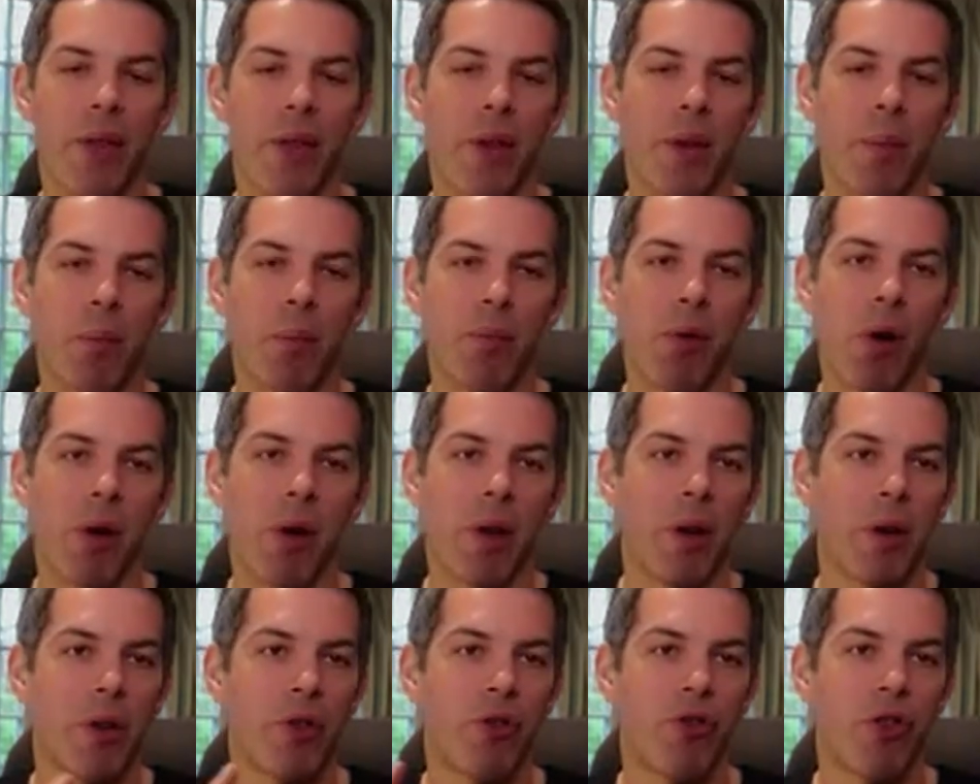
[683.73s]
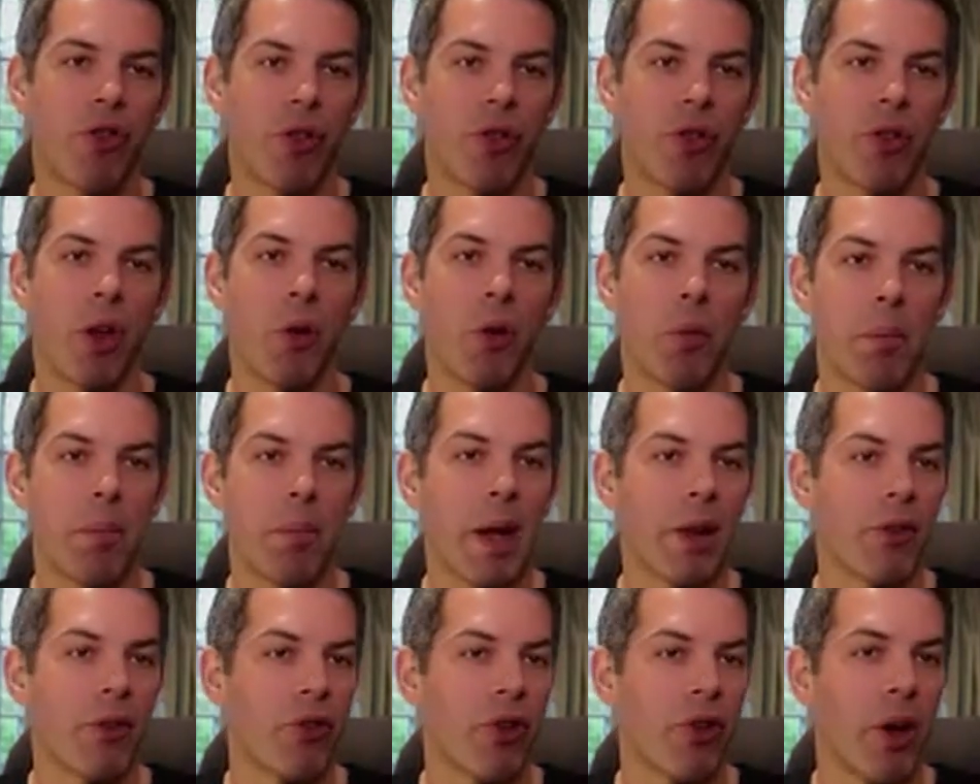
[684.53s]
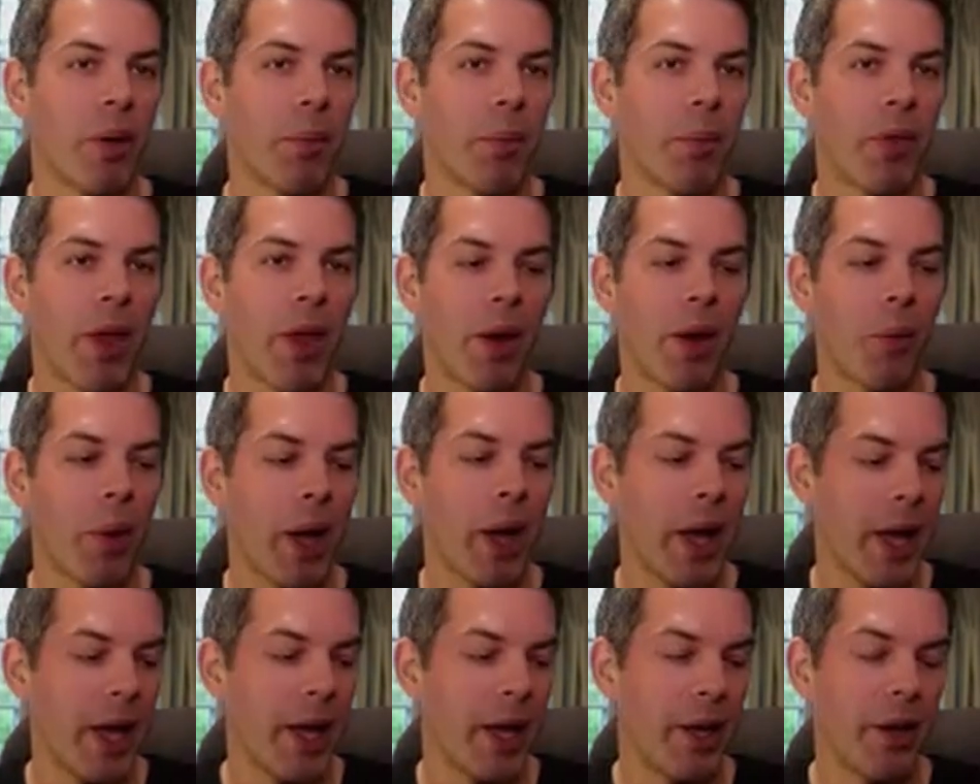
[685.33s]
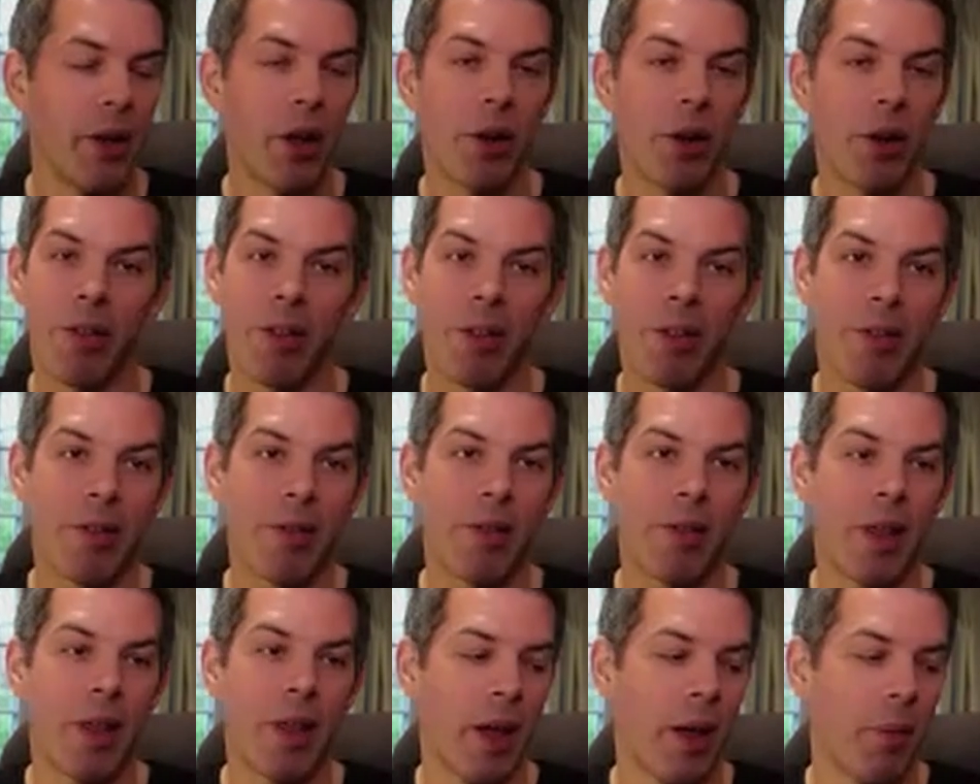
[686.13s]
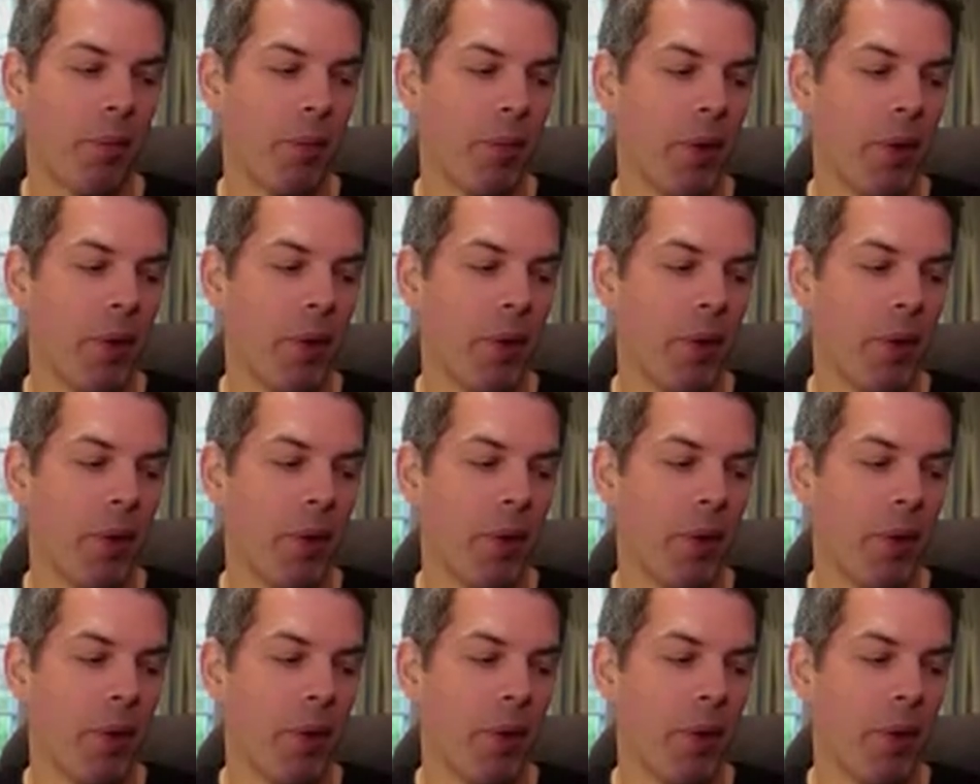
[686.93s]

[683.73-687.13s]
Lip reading: The products just don't match up that way. None of the